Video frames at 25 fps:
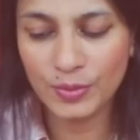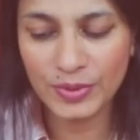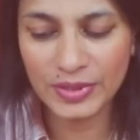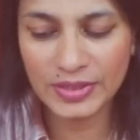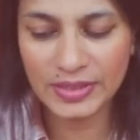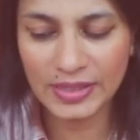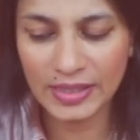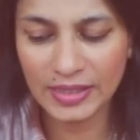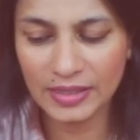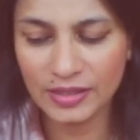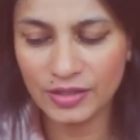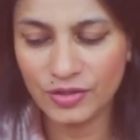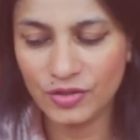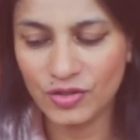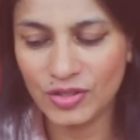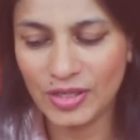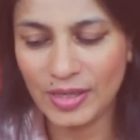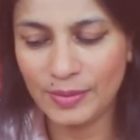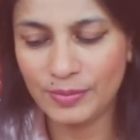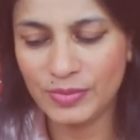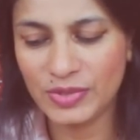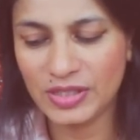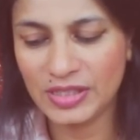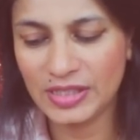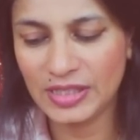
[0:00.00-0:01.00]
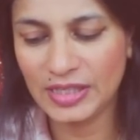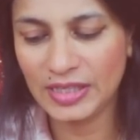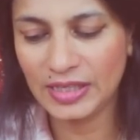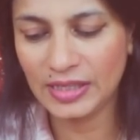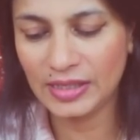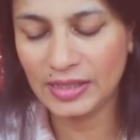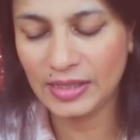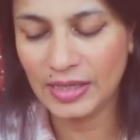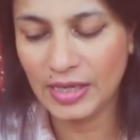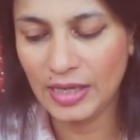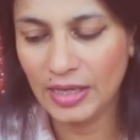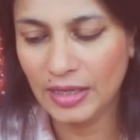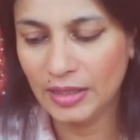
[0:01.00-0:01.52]
week's energy, I'm
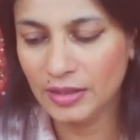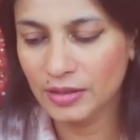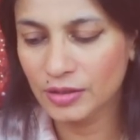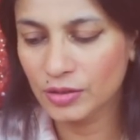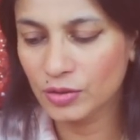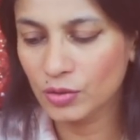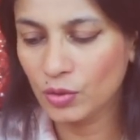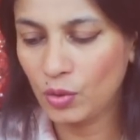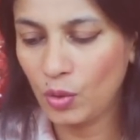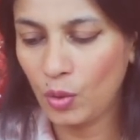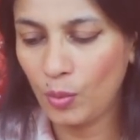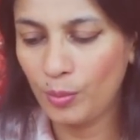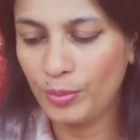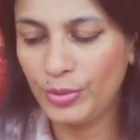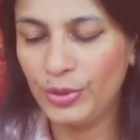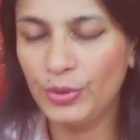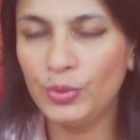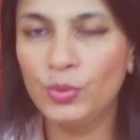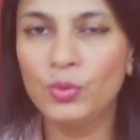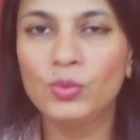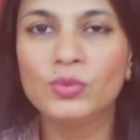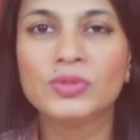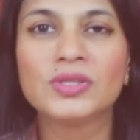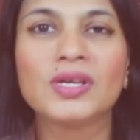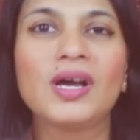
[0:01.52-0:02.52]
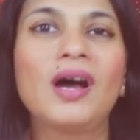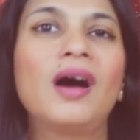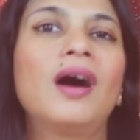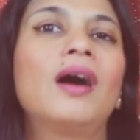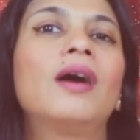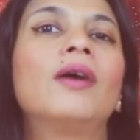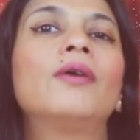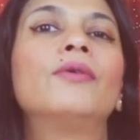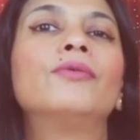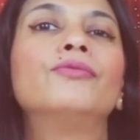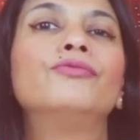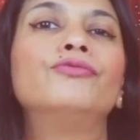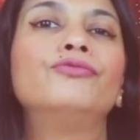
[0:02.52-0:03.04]
seeing Scorpios
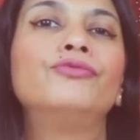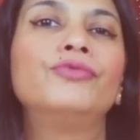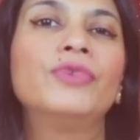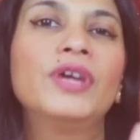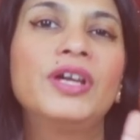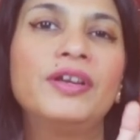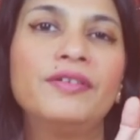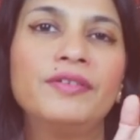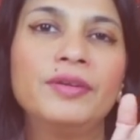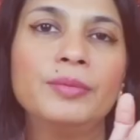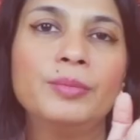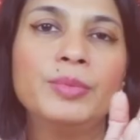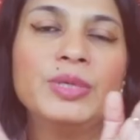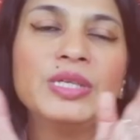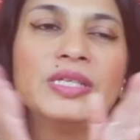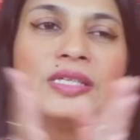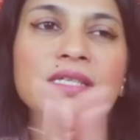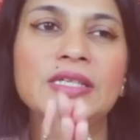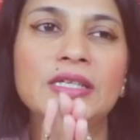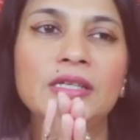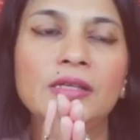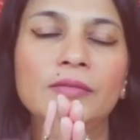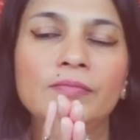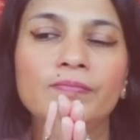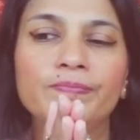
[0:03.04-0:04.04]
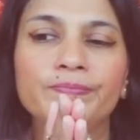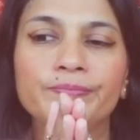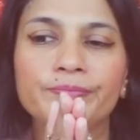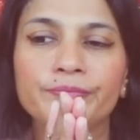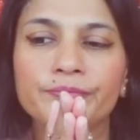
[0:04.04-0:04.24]
are very busy.